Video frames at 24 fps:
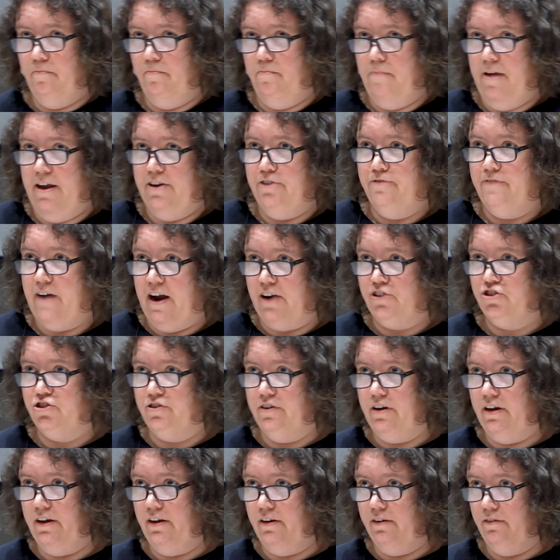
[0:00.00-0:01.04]

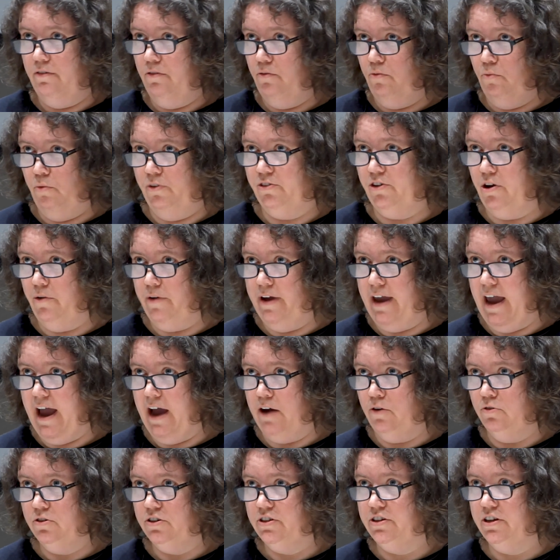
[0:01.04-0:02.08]
manufacturing was going
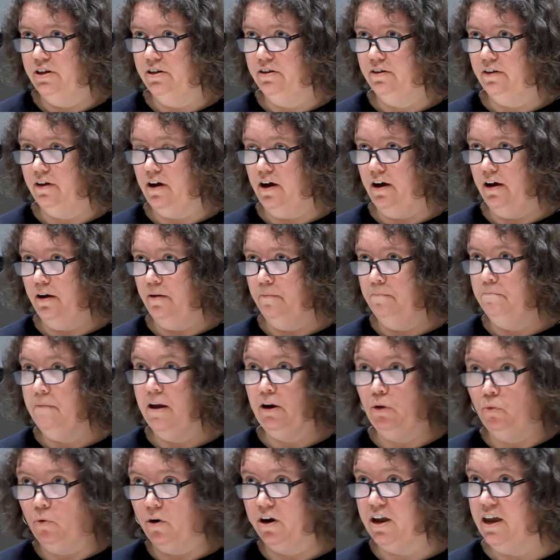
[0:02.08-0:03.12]
out,
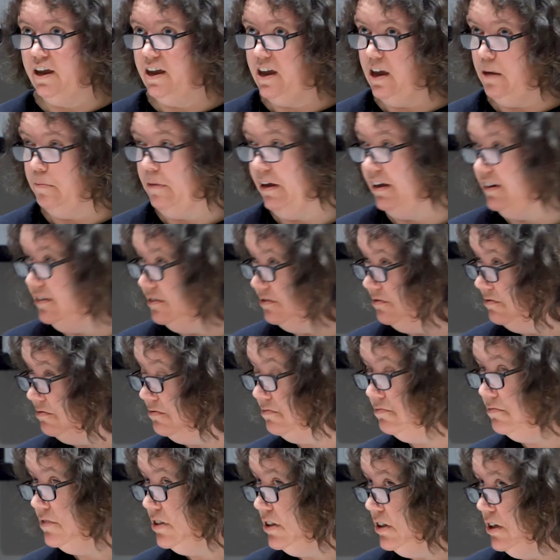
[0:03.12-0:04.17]
metalworking came in.
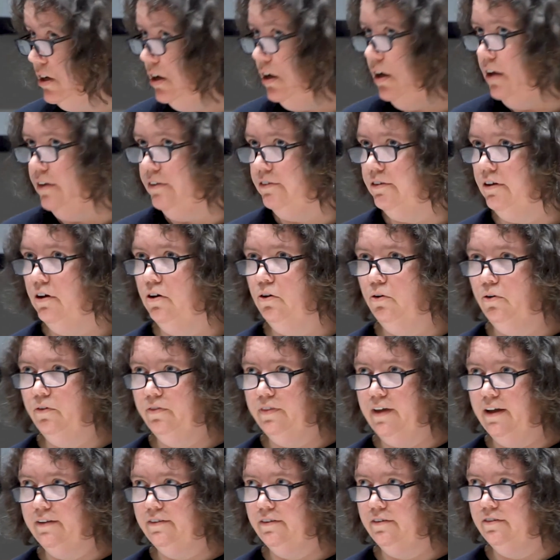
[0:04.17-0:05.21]

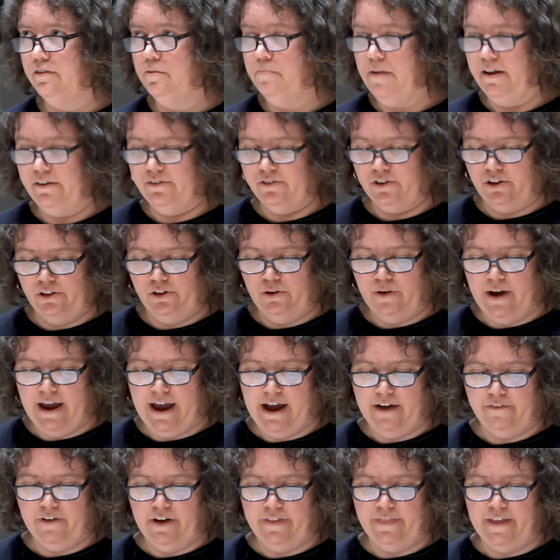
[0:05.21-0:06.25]
So that's the best clue I
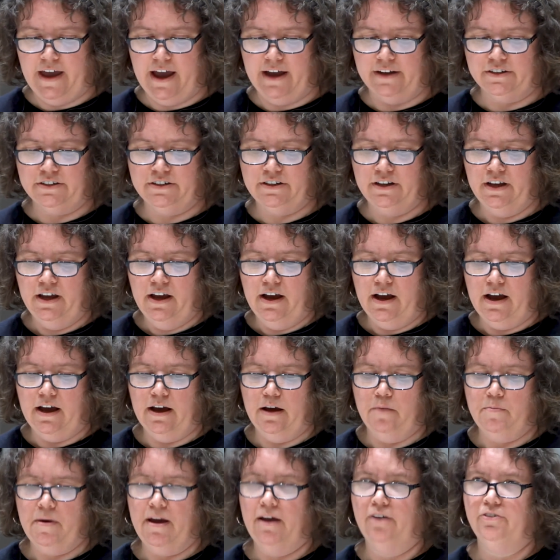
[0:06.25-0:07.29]
have on that.
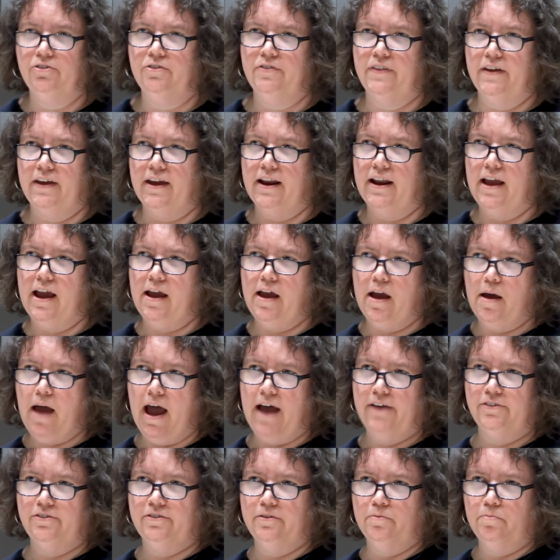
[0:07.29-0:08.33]
I also think it
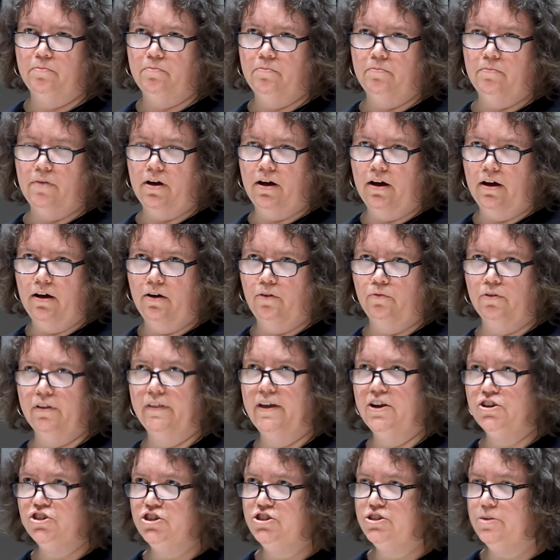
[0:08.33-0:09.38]
has some
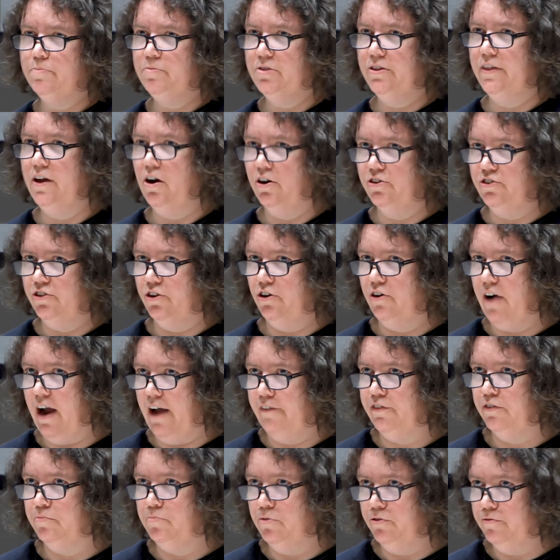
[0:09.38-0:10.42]
relationship to the arts and
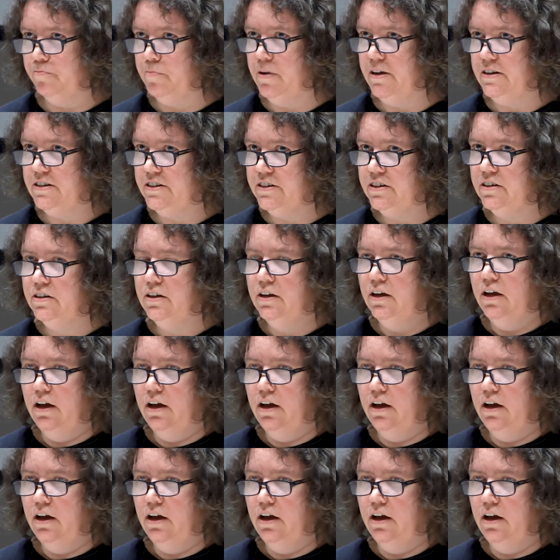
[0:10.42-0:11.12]
crafts movement